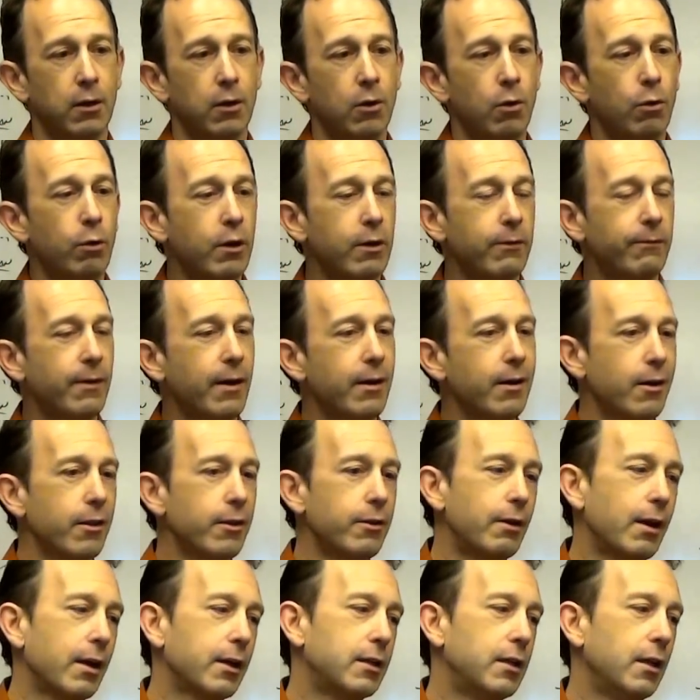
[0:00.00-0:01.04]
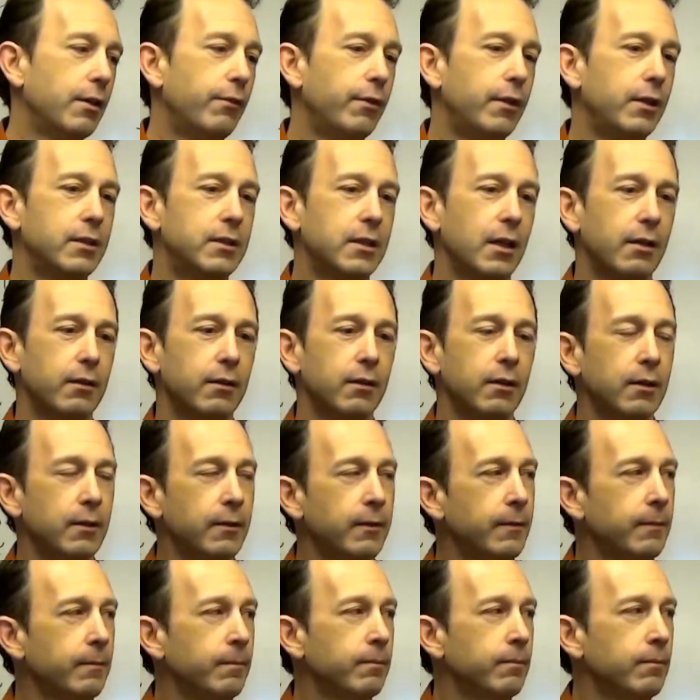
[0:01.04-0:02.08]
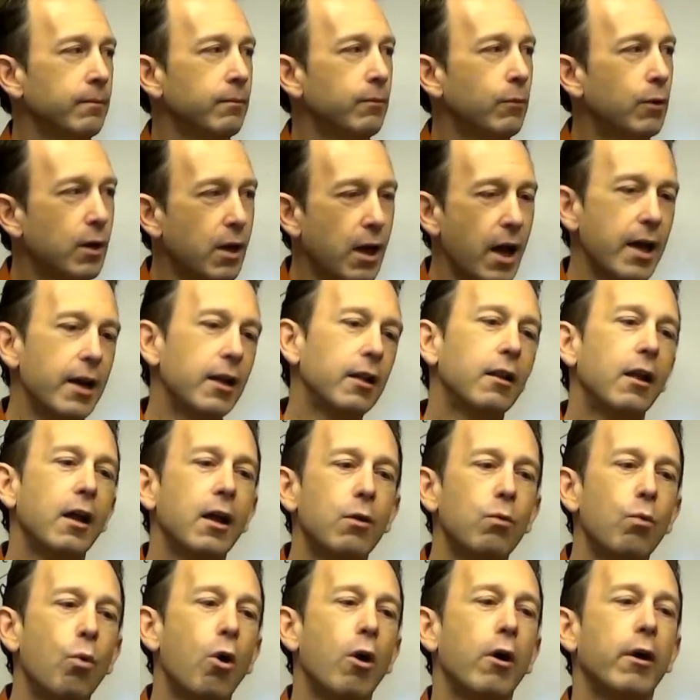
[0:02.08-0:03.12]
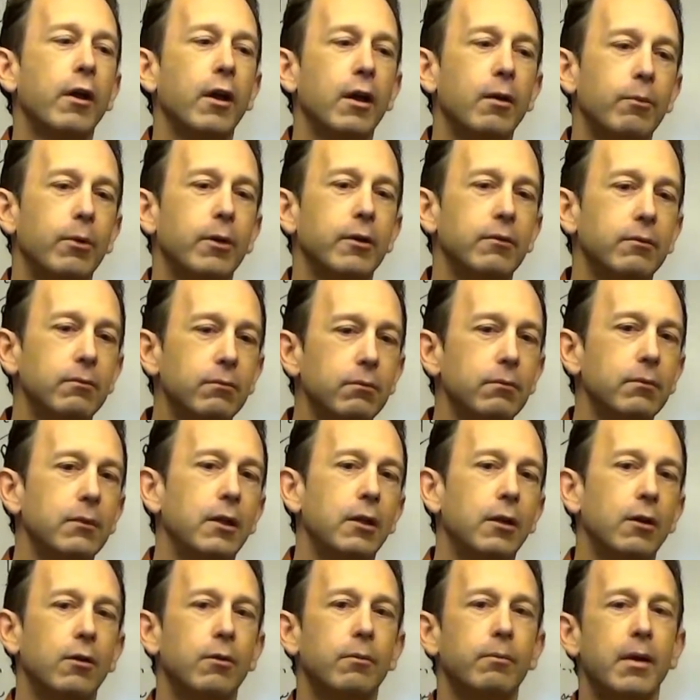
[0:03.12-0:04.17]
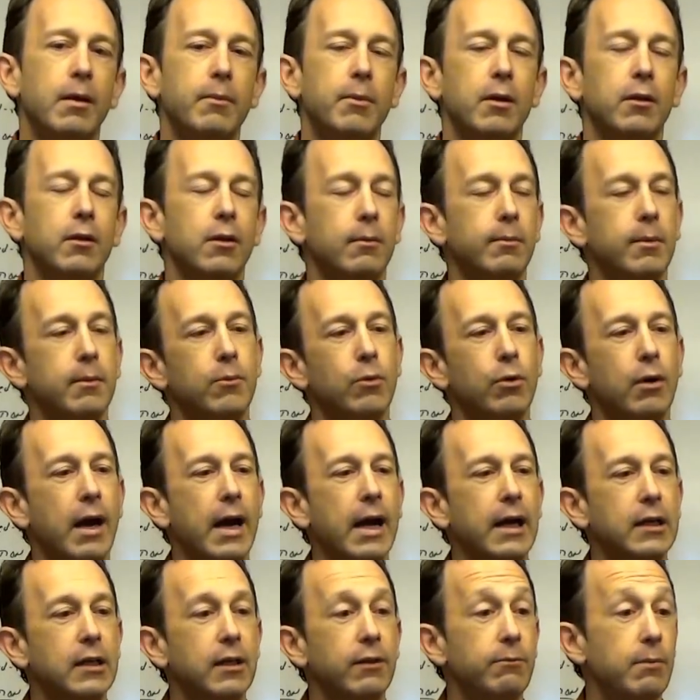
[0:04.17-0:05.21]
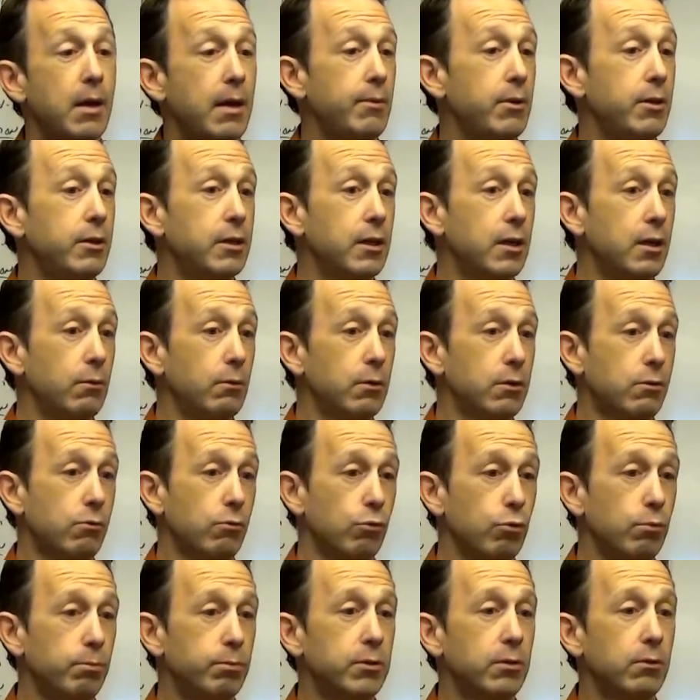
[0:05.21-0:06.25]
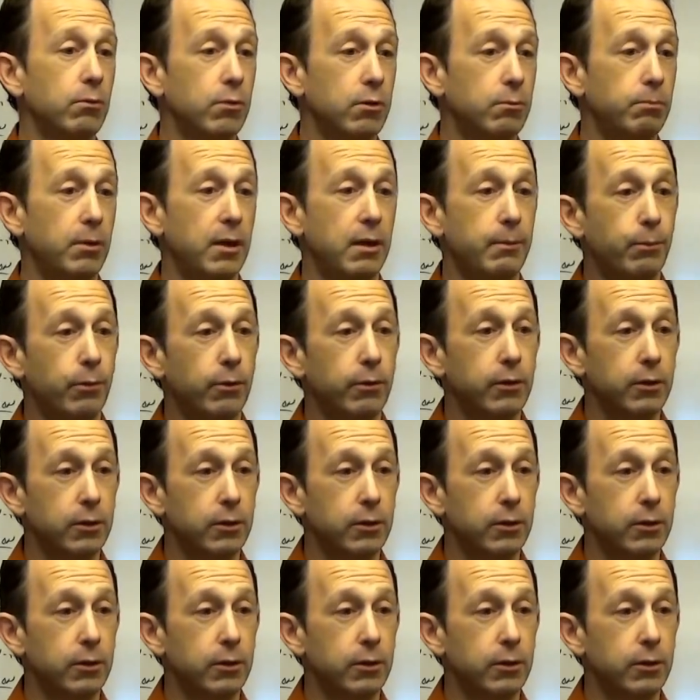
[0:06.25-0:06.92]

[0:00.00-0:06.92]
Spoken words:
Or you found other activities that were kind of like walking, but maybe a little bit more active. Maybe you did it with groups and with people.